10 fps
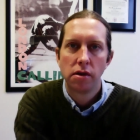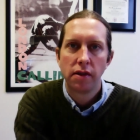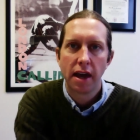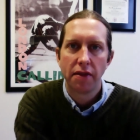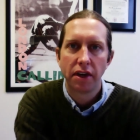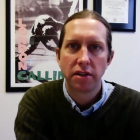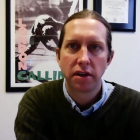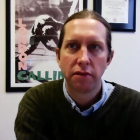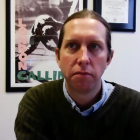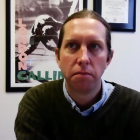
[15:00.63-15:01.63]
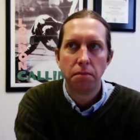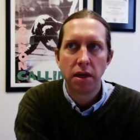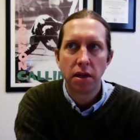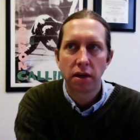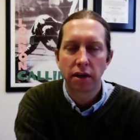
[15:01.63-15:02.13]
the ethics of
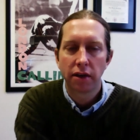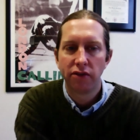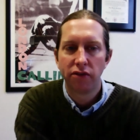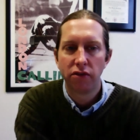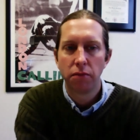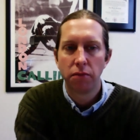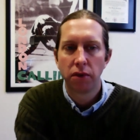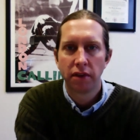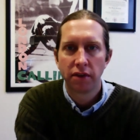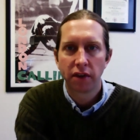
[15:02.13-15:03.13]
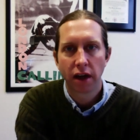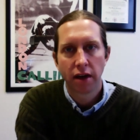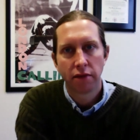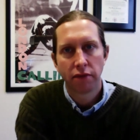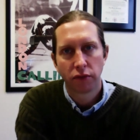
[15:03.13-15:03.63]
being a consumer of this kind
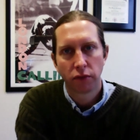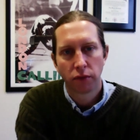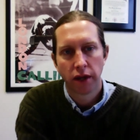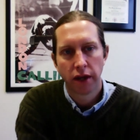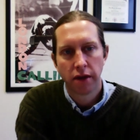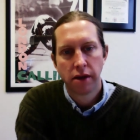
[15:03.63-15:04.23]
of story.